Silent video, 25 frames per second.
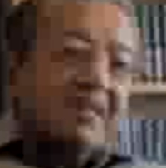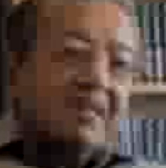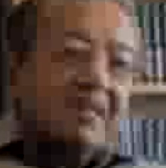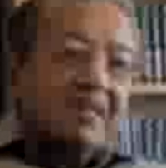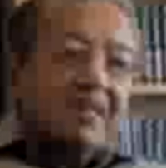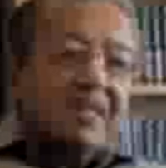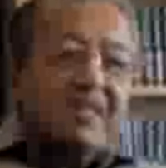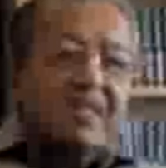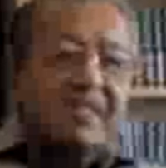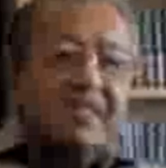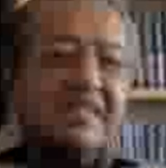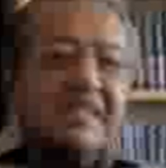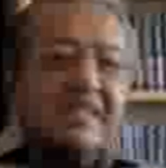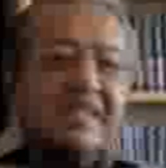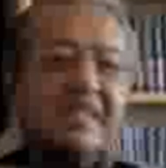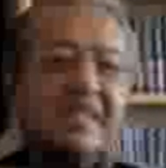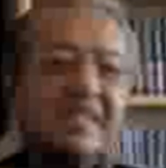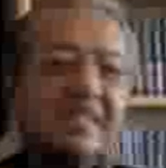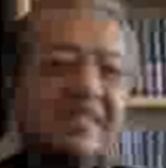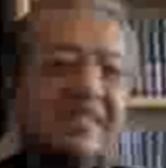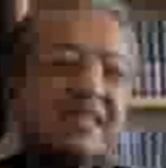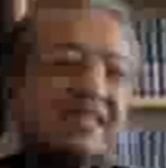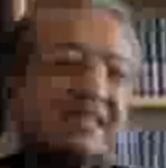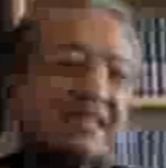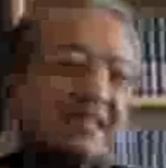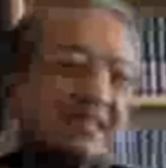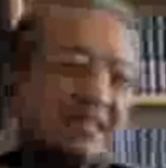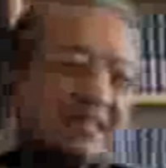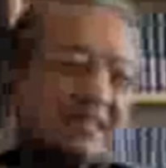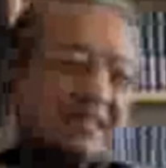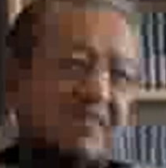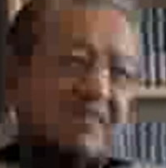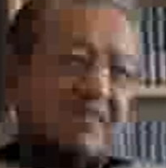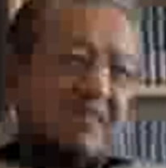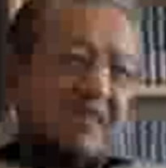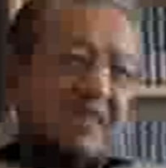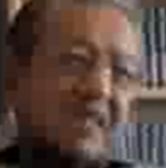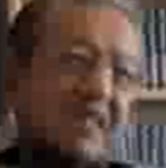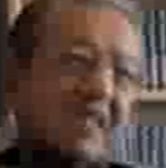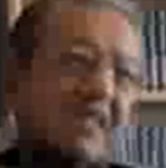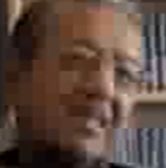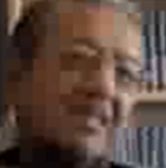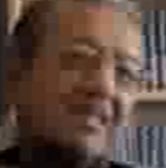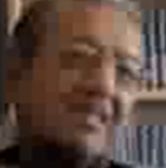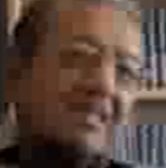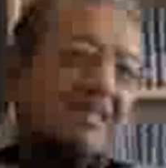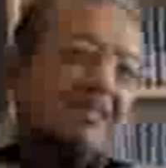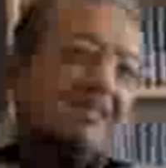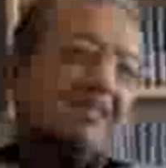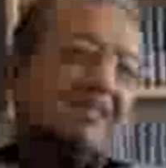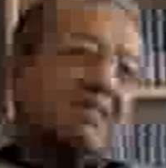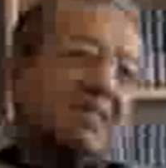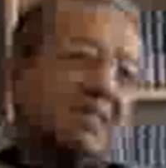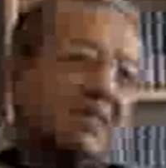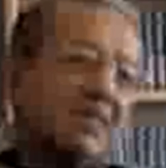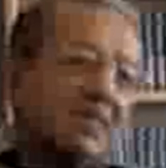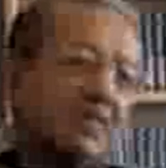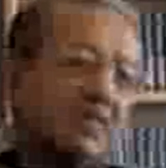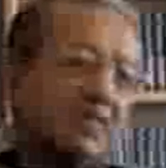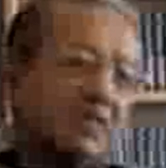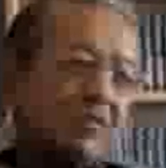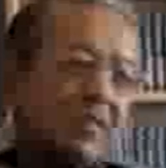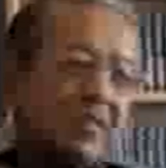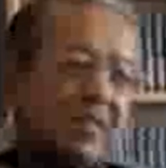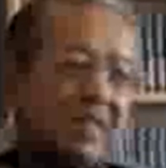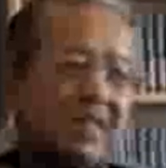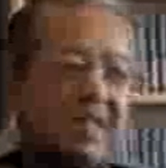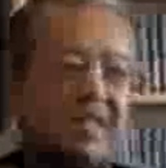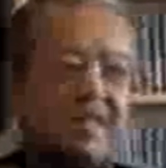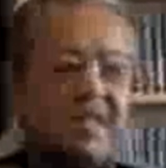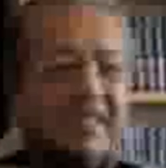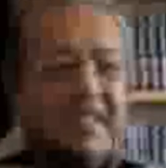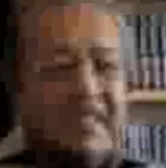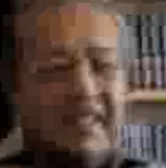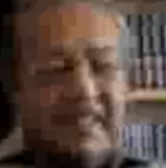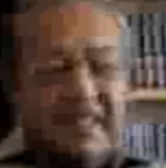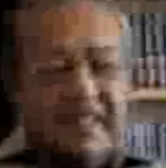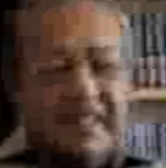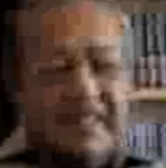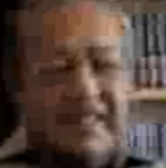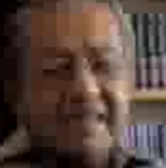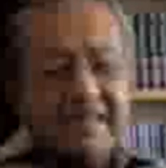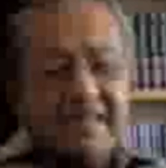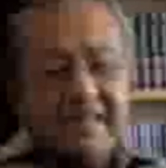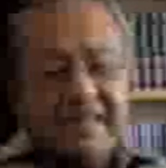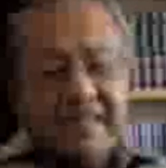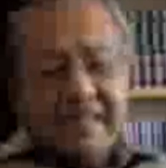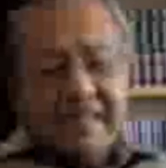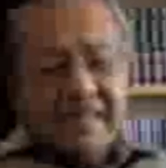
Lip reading: raising interest rate, lowering the